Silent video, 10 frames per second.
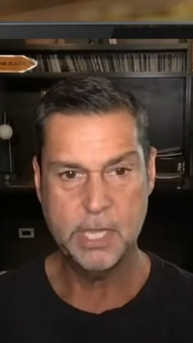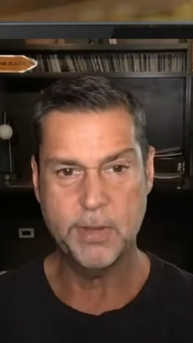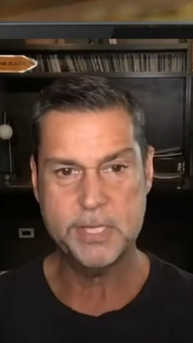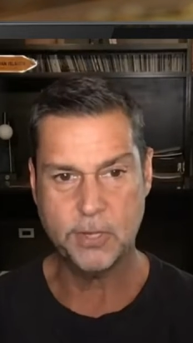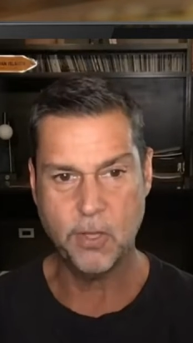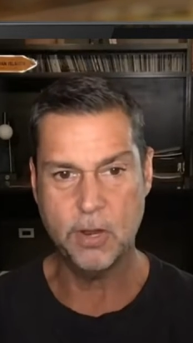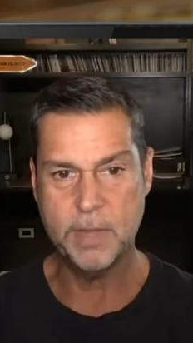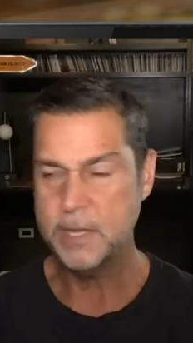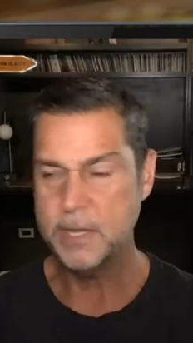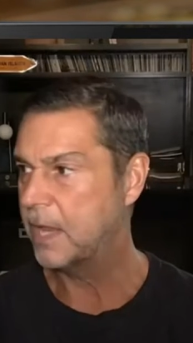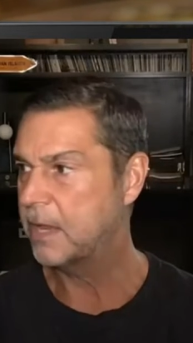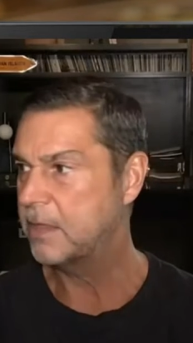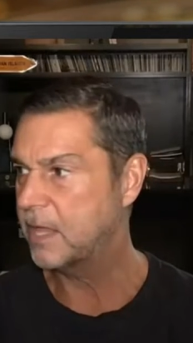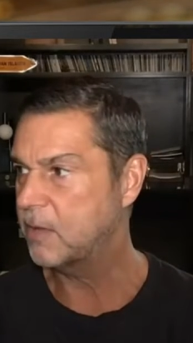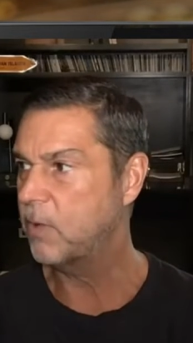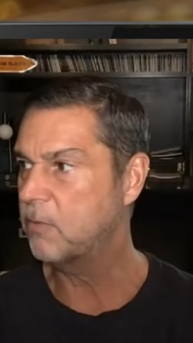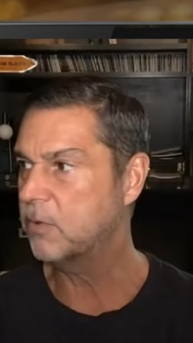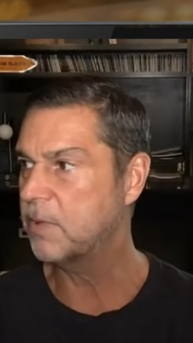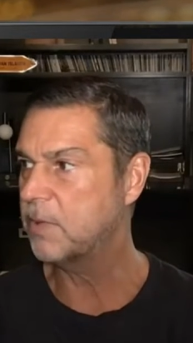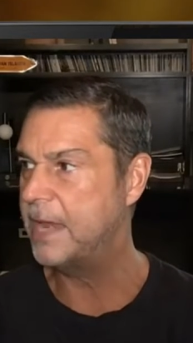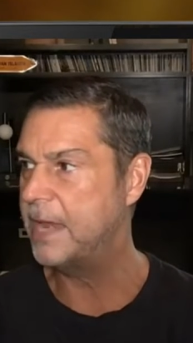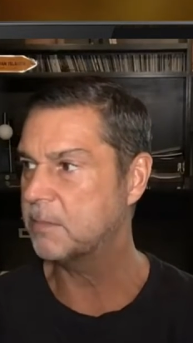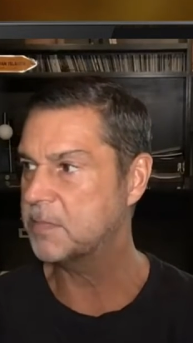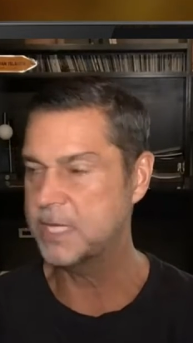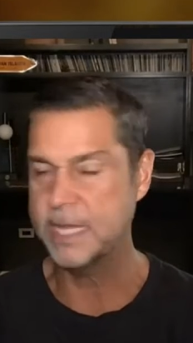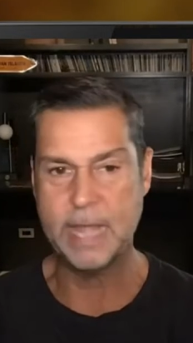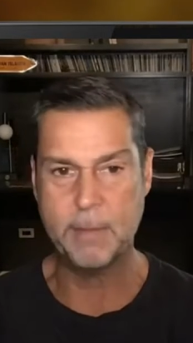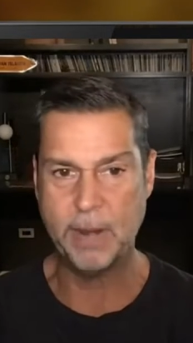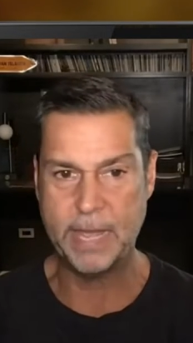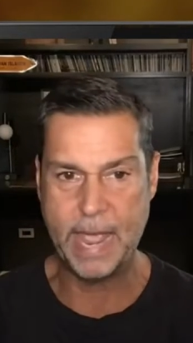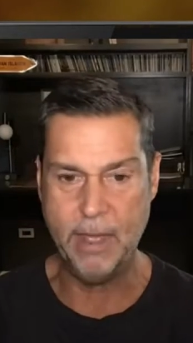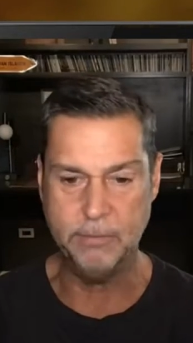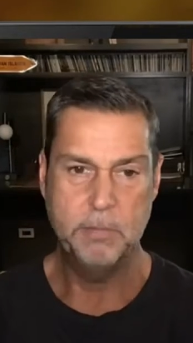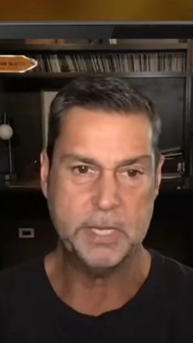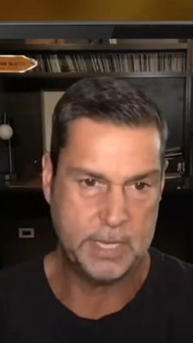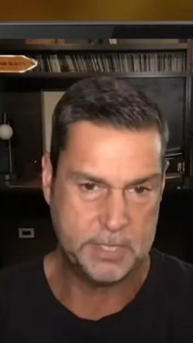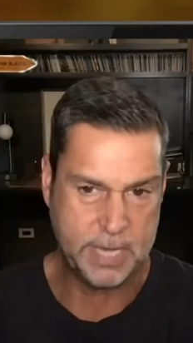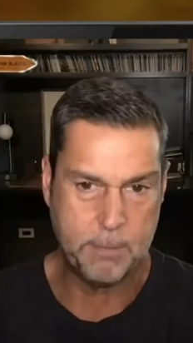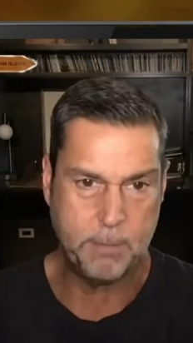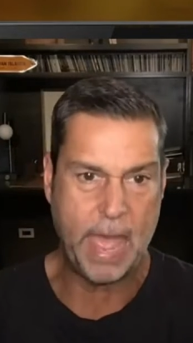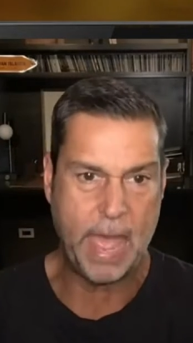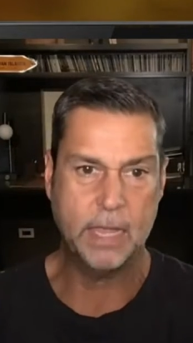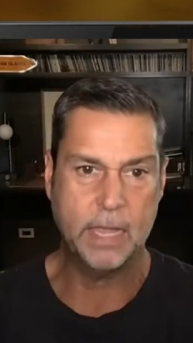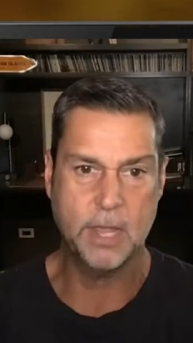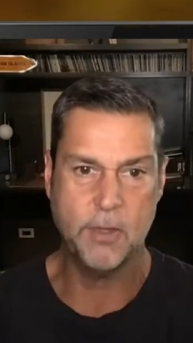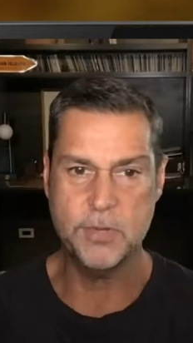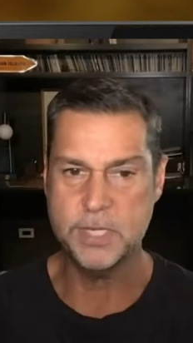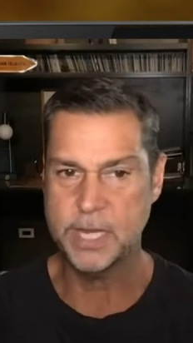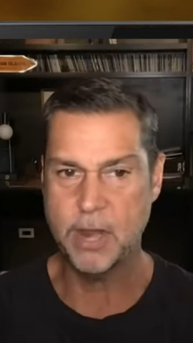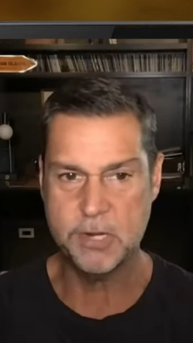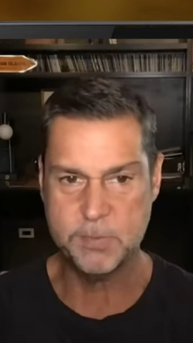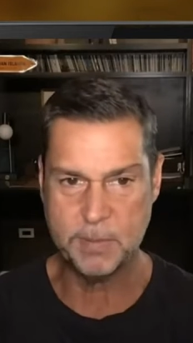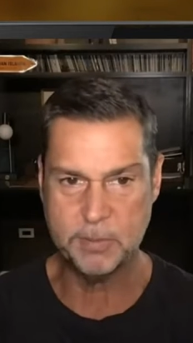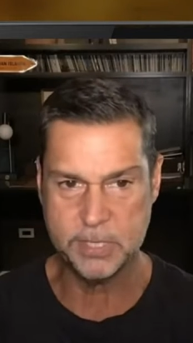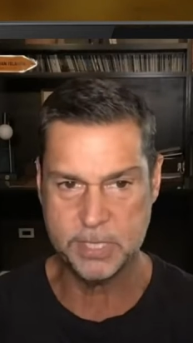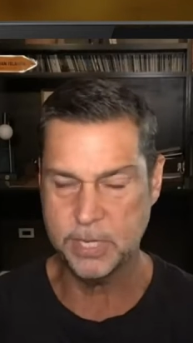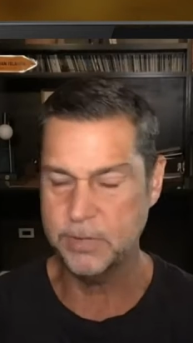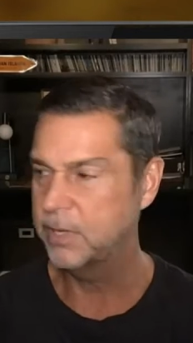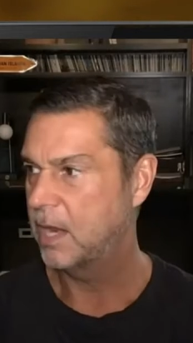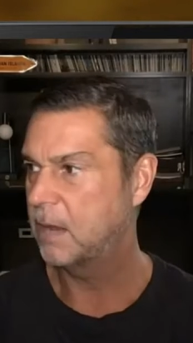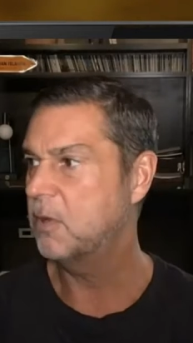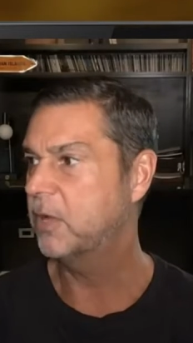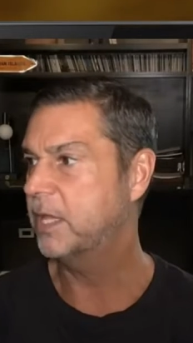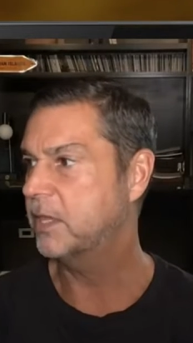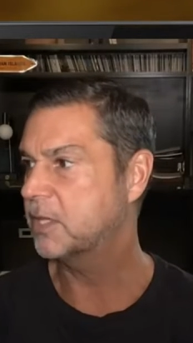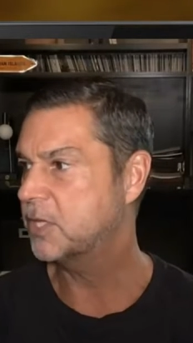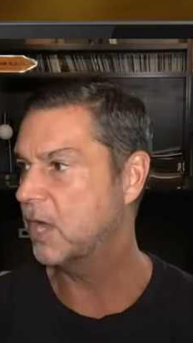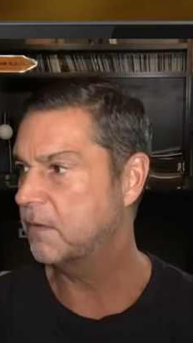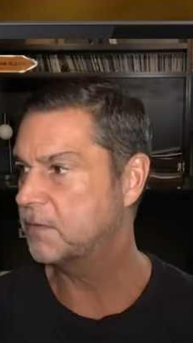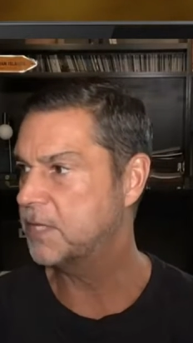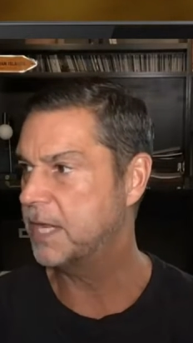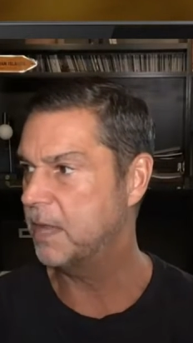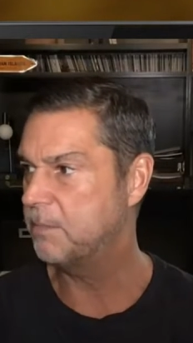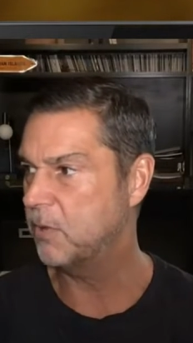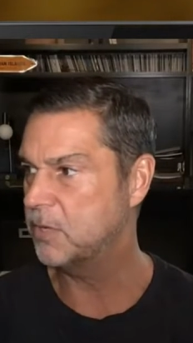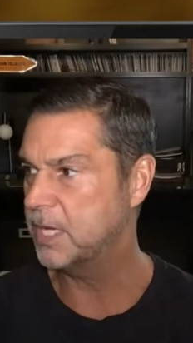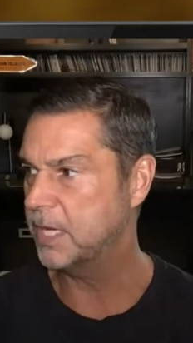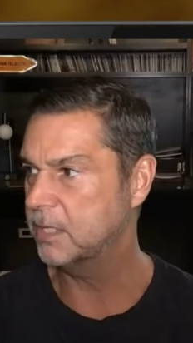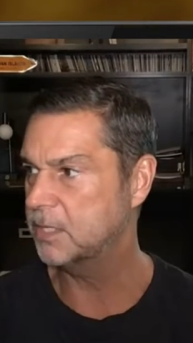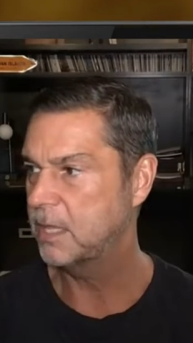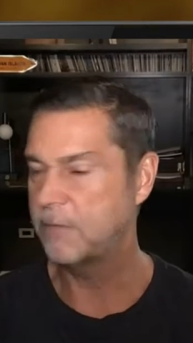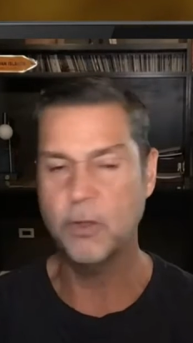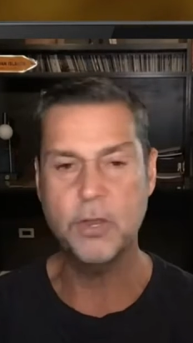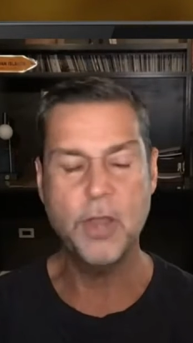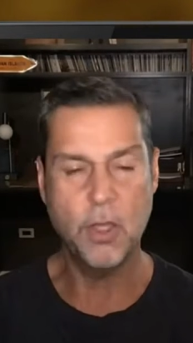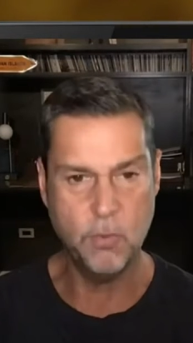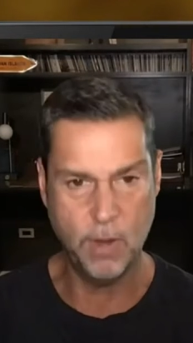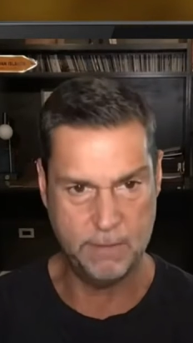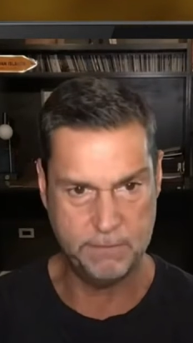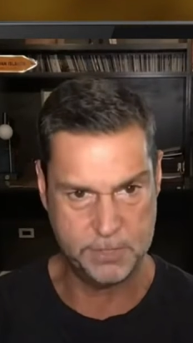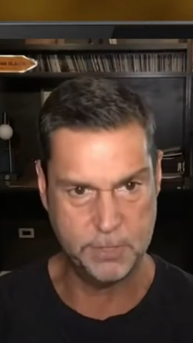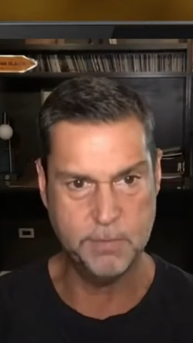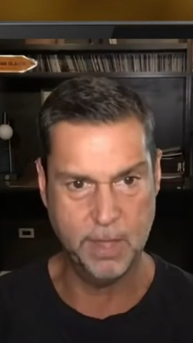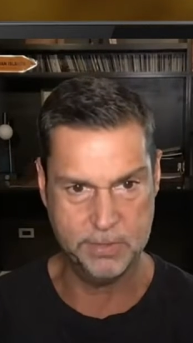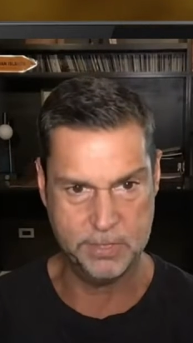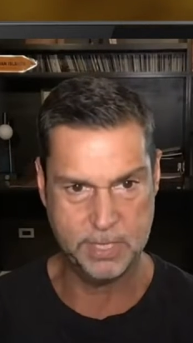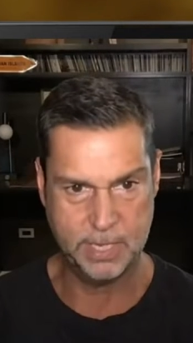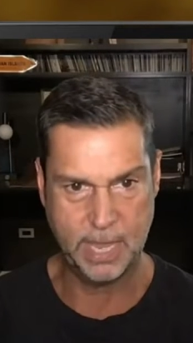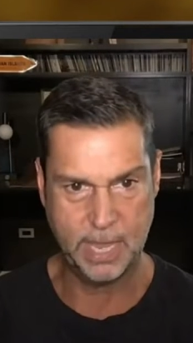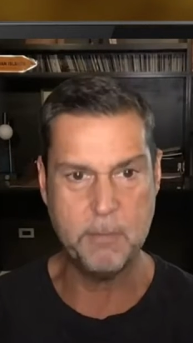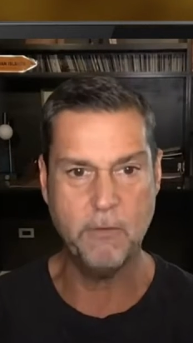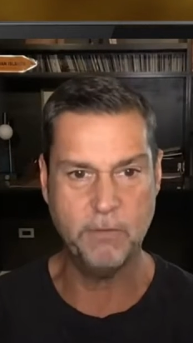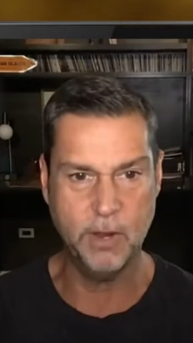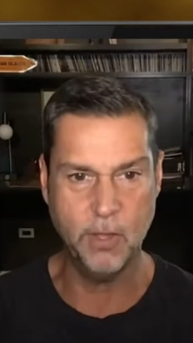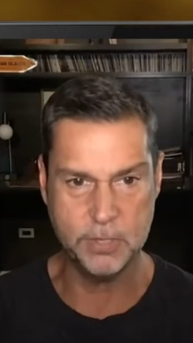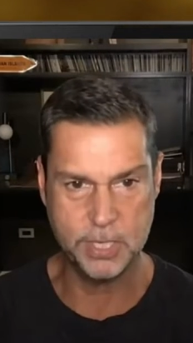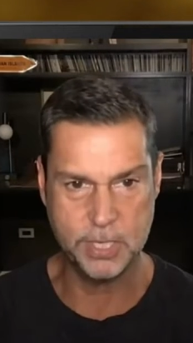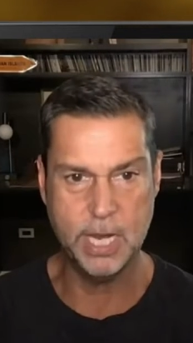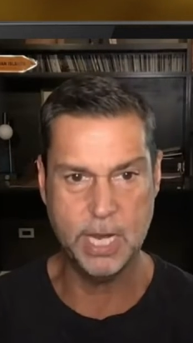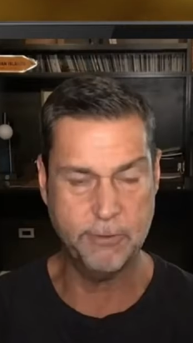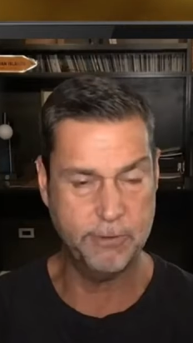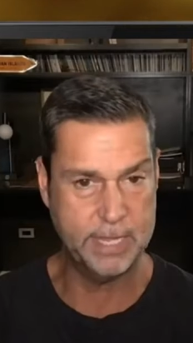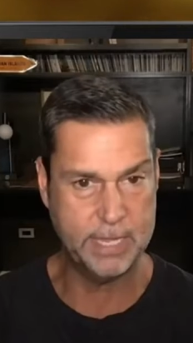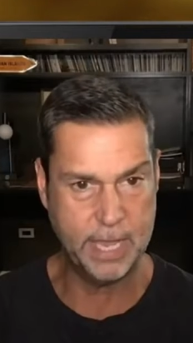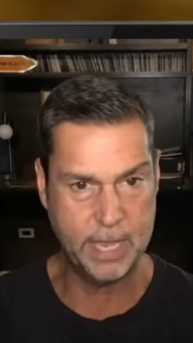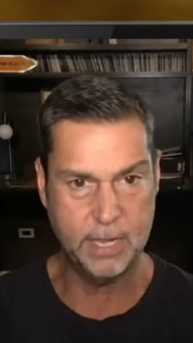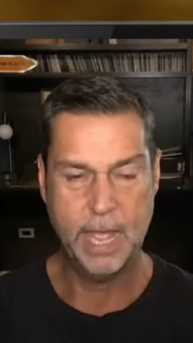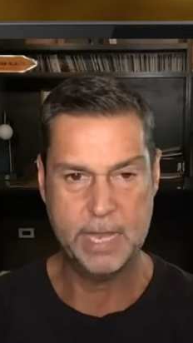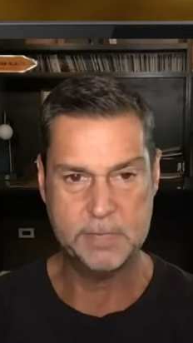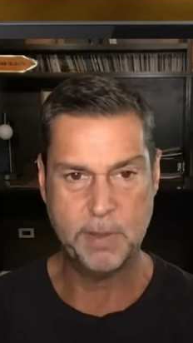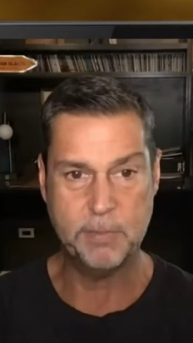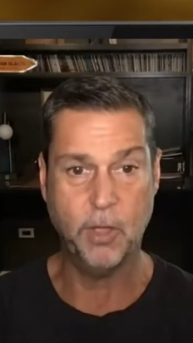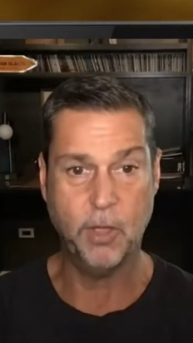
US economy, and I think we will end up seeing that play out. But step back, as I always encourage people to do, and I'm looking at the chart of 10-year bond yields. They've gone nowhere for 2 months. They came off a lot earlier in the year as people